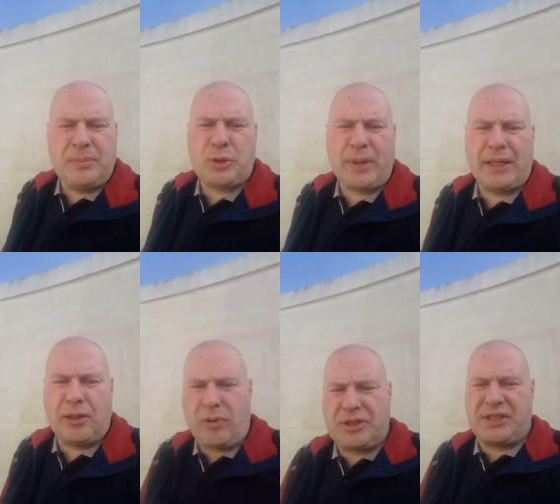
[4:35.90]
between
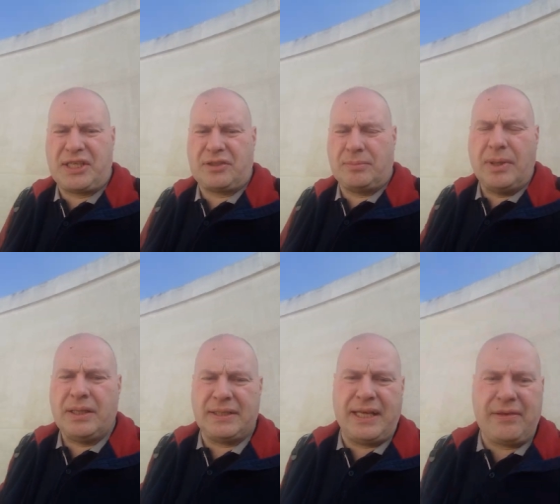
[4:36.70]
eroticism
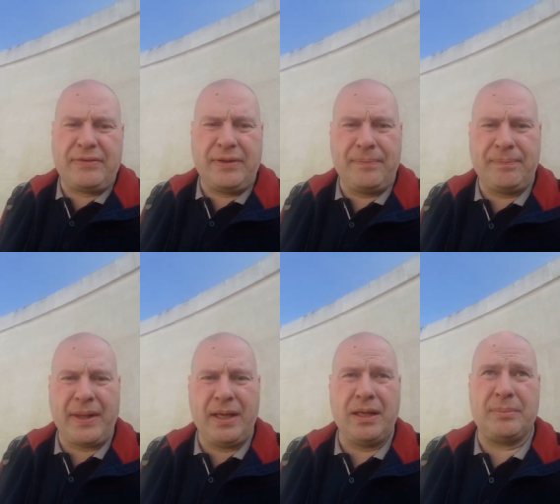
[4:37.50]
and death
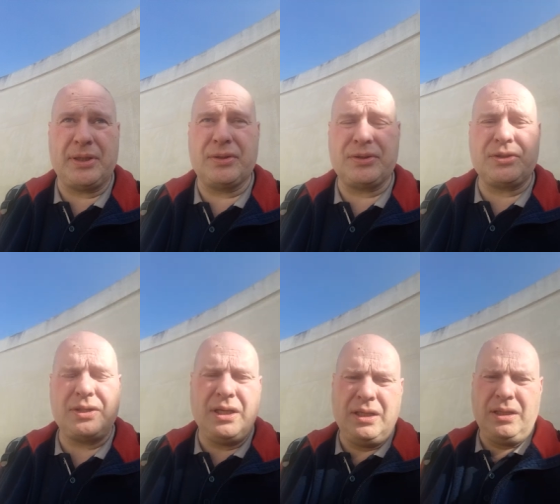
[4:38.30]

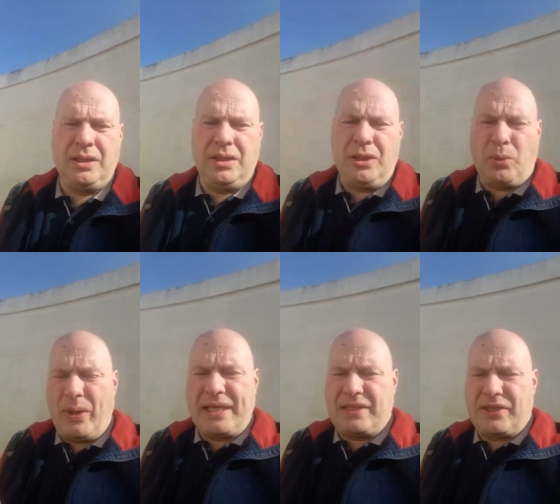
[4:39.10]
because
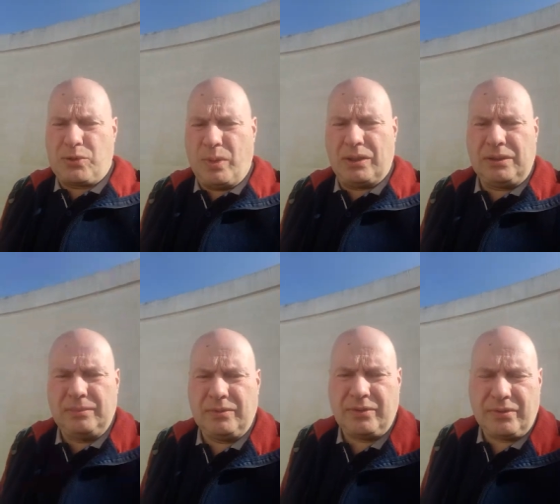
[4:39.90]
we enter this world
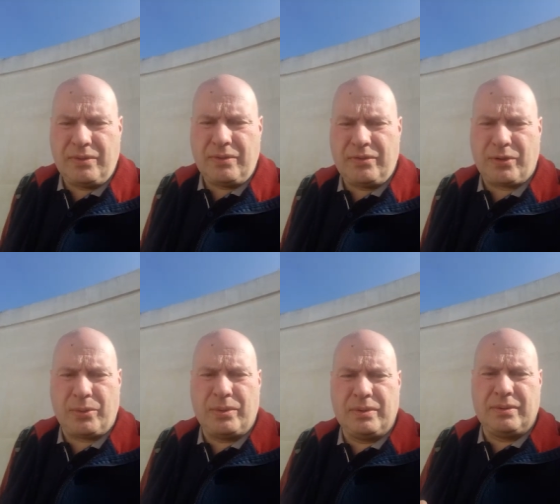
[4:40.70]

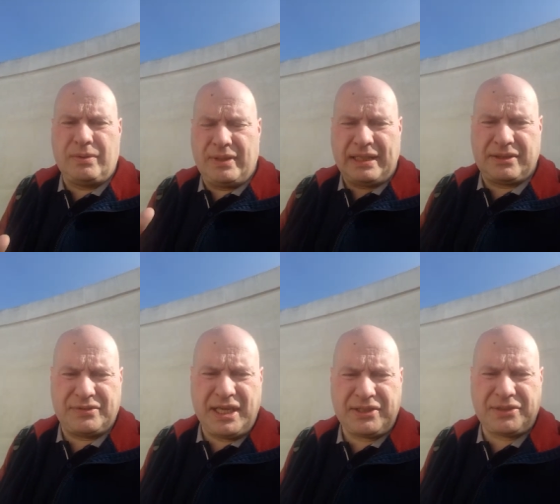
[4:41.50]
through the act
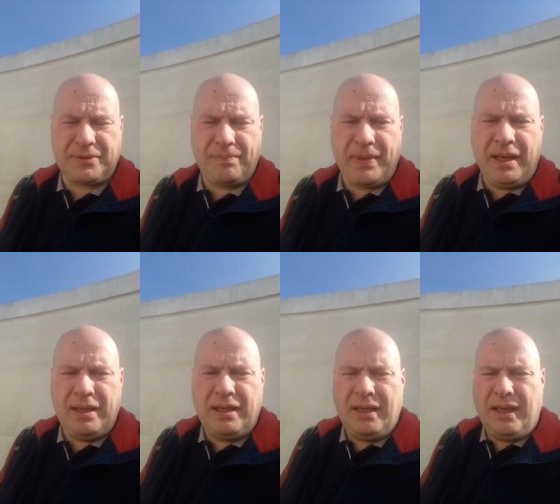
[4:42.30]
of sex
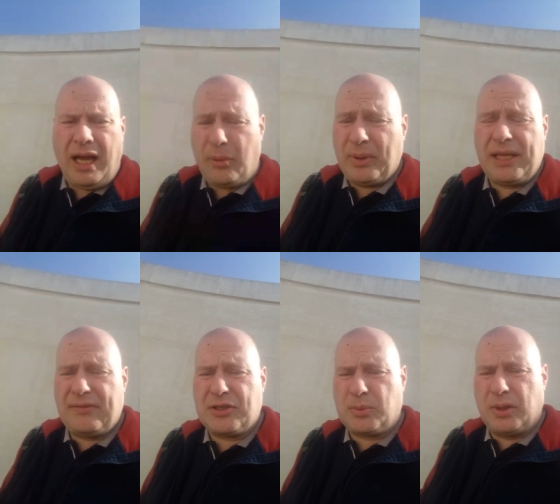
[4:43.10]
and we
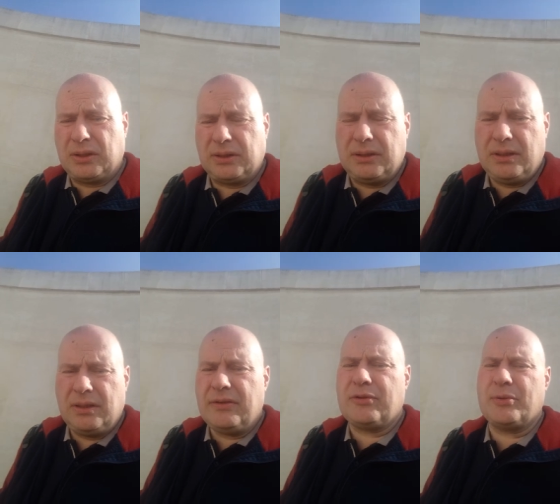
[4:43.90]
leave this world
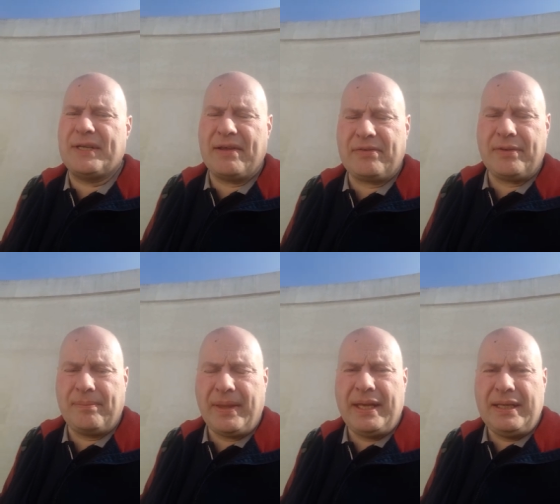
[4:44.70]
through death
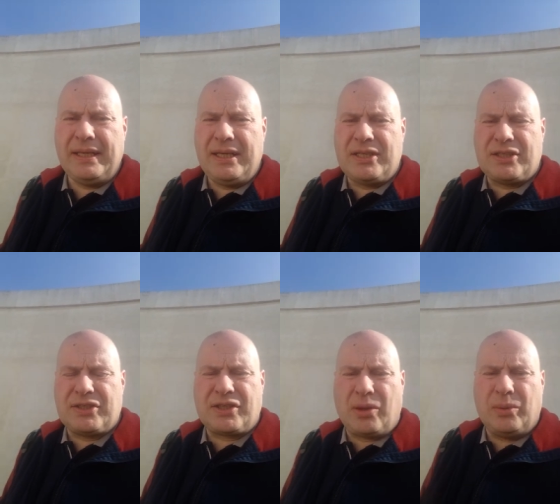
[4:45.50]

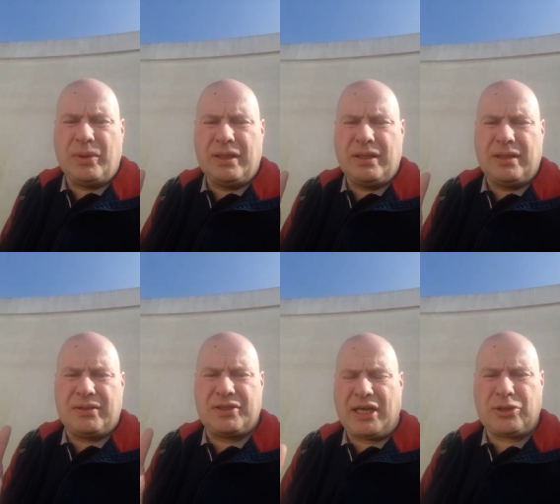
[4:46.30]
so
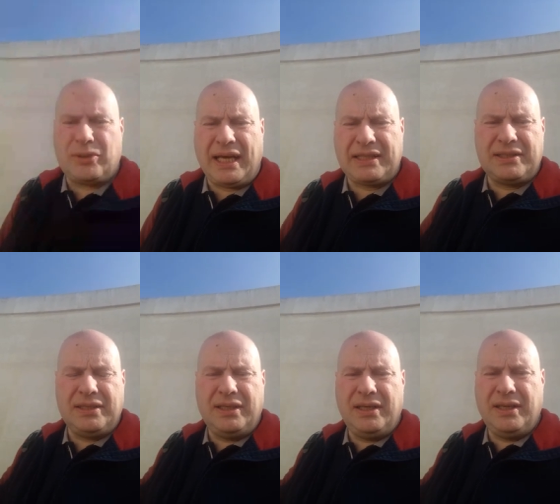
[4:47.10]
the sexual act
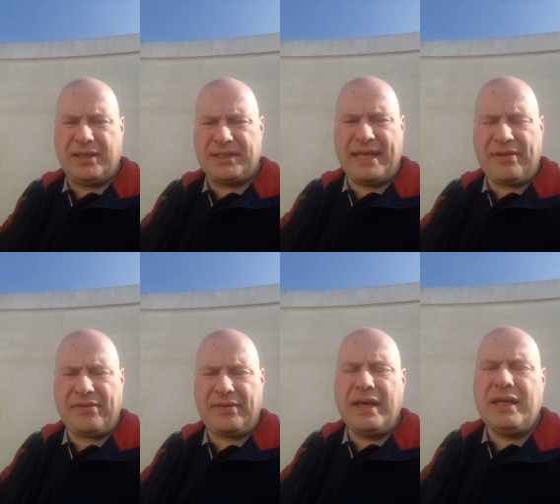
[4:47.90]
and
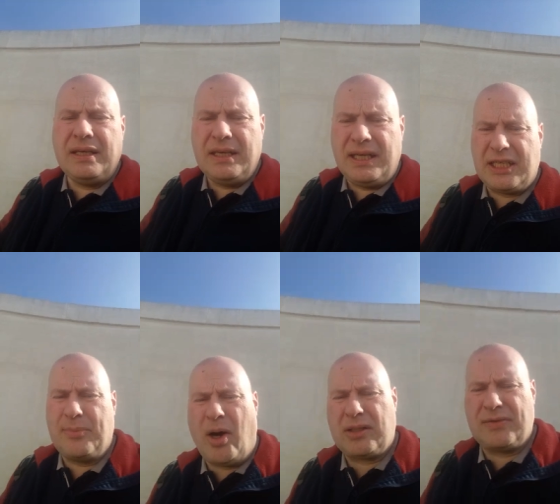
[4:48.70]
death is
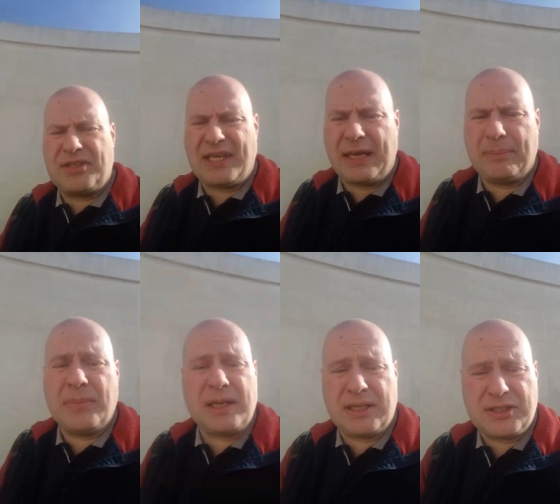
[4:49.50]
part of the same
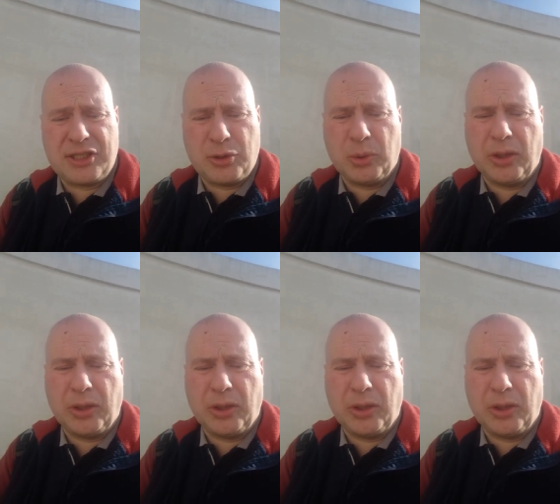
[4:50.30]
continual